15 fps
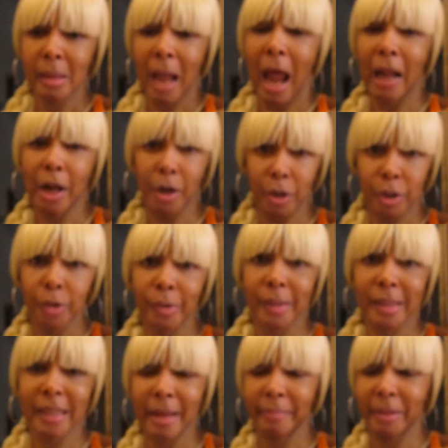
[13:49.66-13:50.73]
I learned to
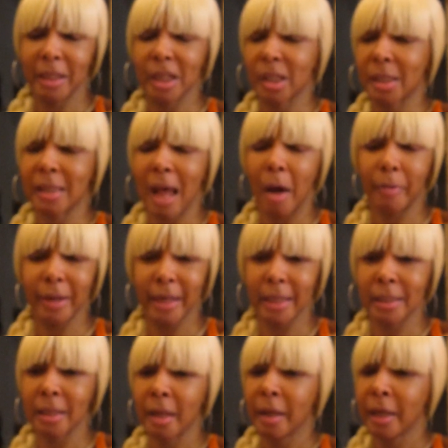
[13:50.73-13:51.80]
accept it. This is how it
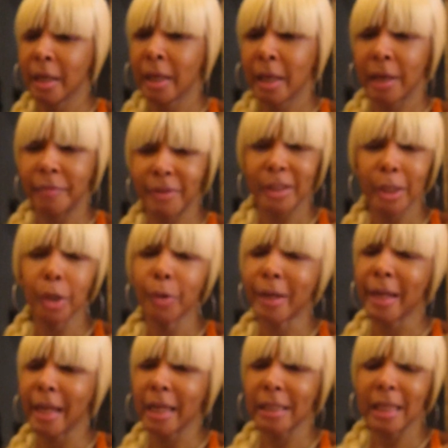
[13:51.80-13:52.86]
is. If it's little
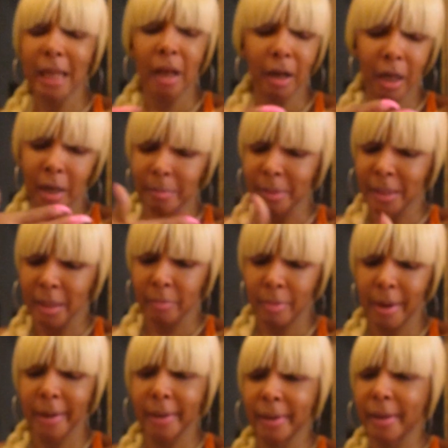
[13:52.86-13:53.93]
kids, they're going to come sit
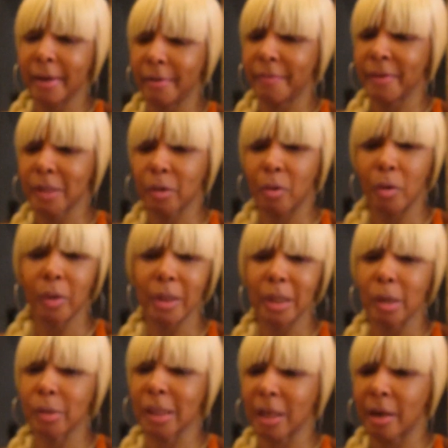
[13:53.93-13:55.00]
right here. If it's grown
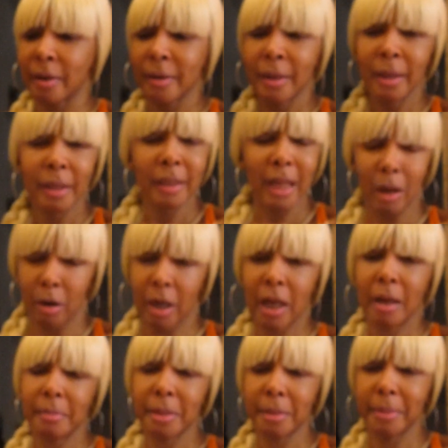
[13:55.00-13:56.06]
adults, they're going to they're gonna
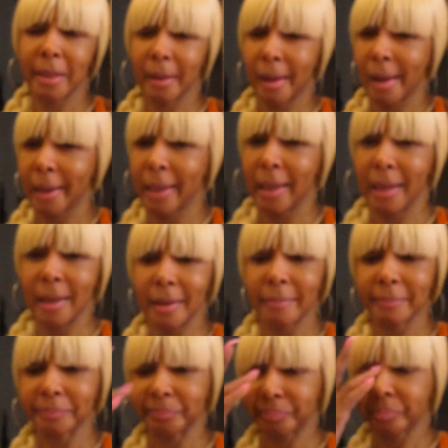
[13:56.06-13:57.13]
come to me. I get it.
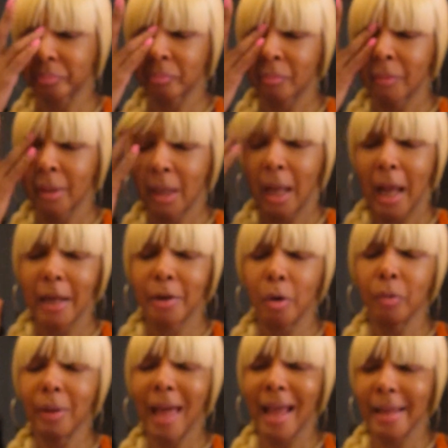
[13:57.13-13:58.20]
I
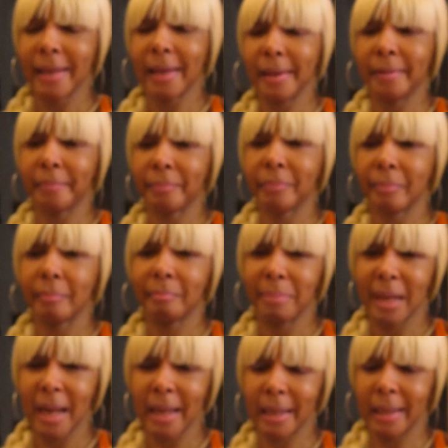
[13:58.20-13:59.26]
don't like it,
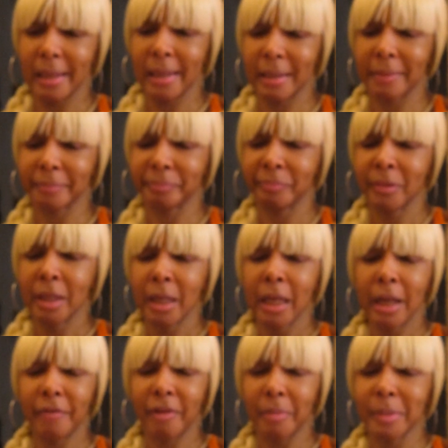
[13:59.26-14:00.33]
but I get it.
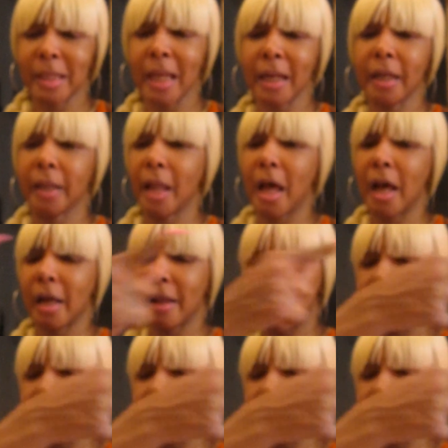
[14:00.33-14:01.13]
If I'm standing in line,